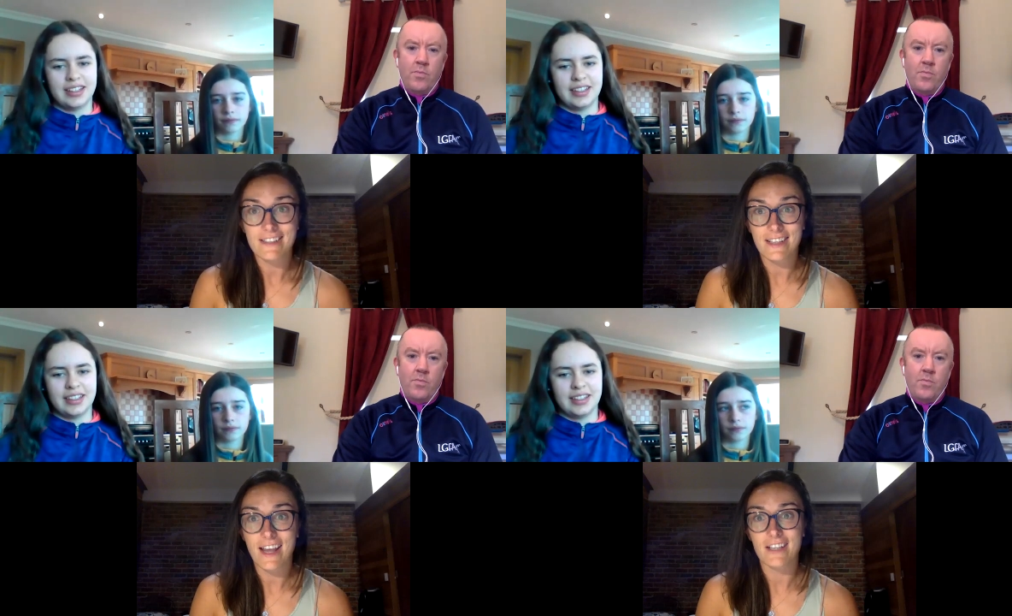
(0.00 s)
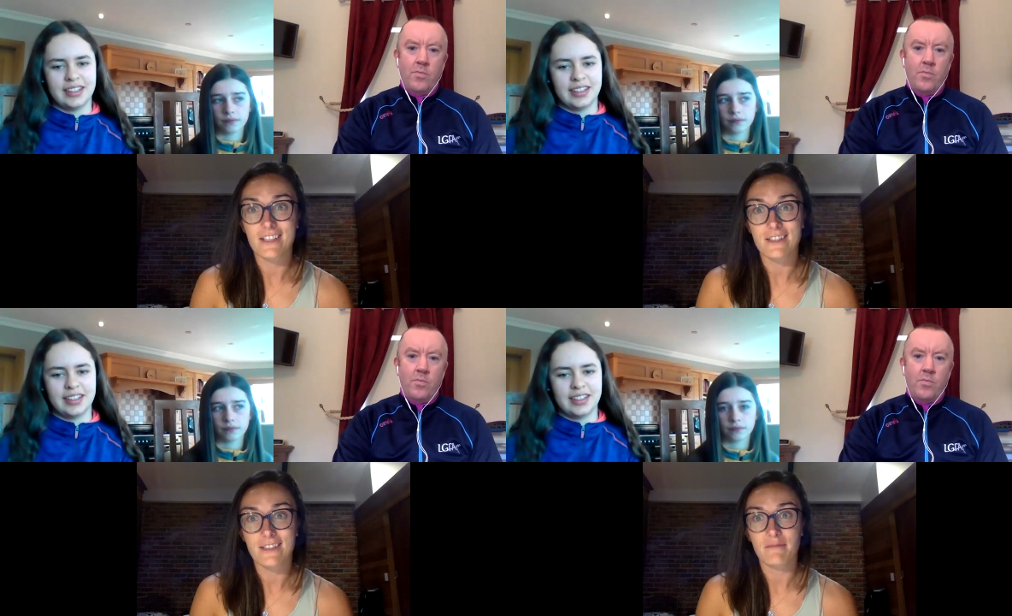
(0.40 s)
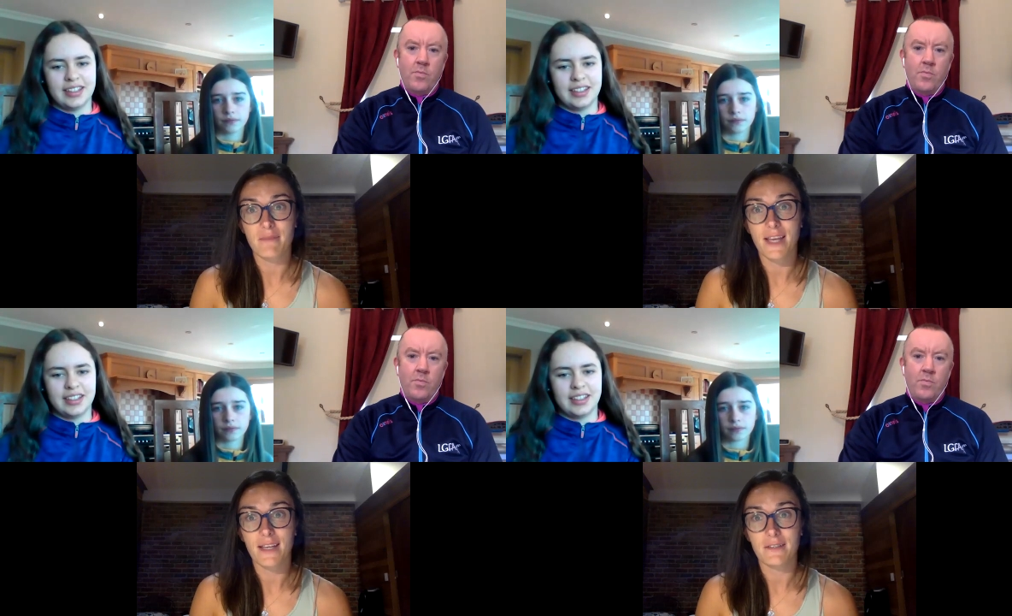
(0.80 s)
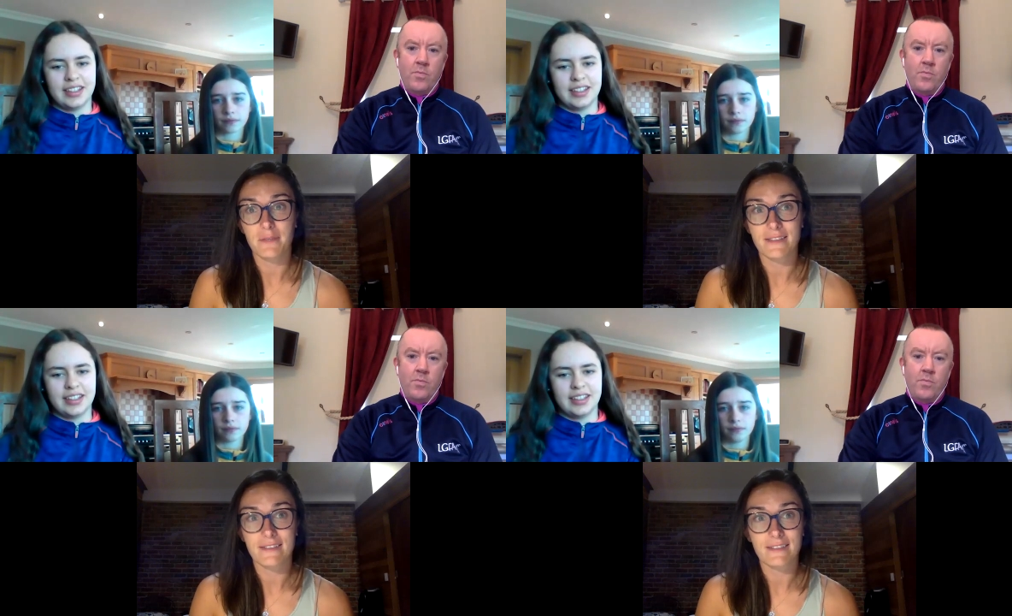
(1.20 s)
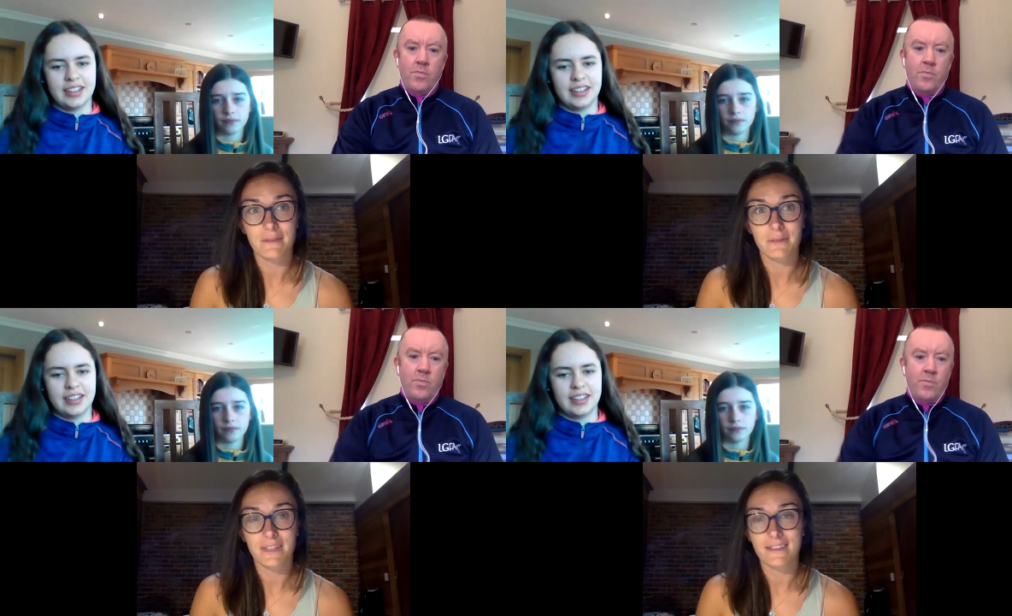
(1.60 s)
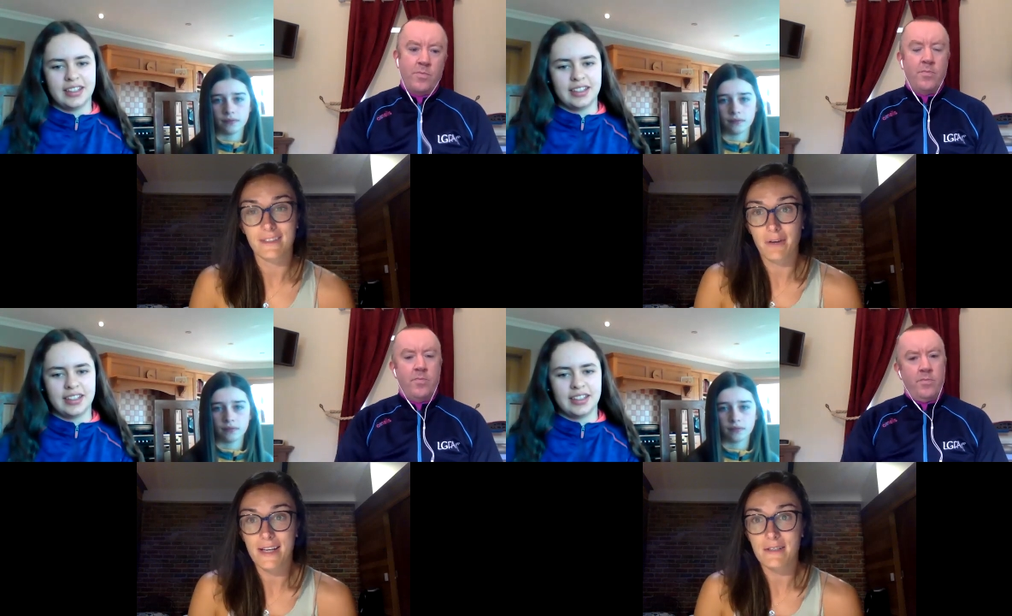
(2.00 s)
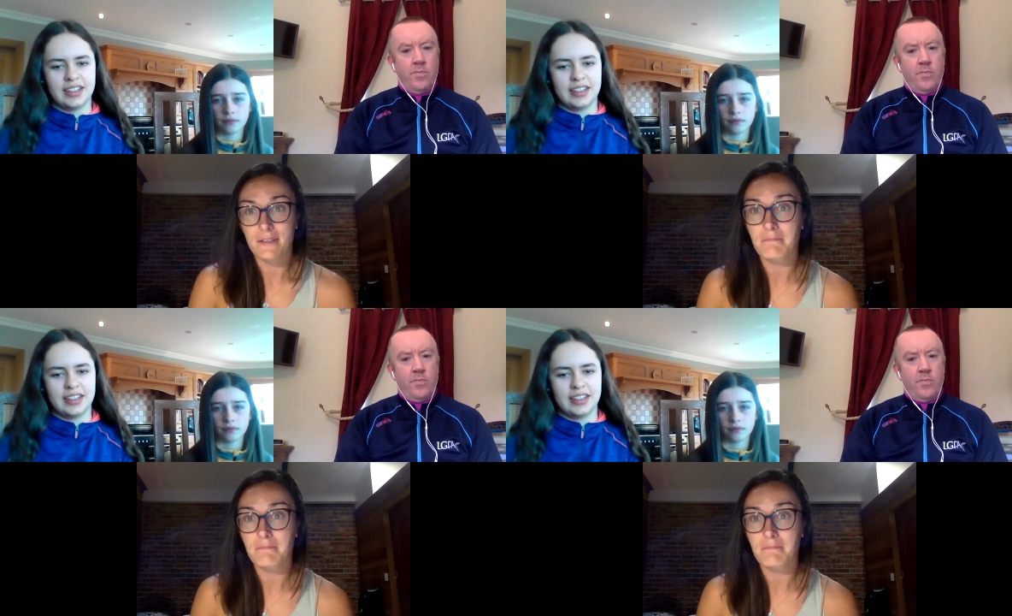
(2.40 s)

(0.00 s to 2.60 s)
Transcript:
Speaker 1: the connections I've made with with the great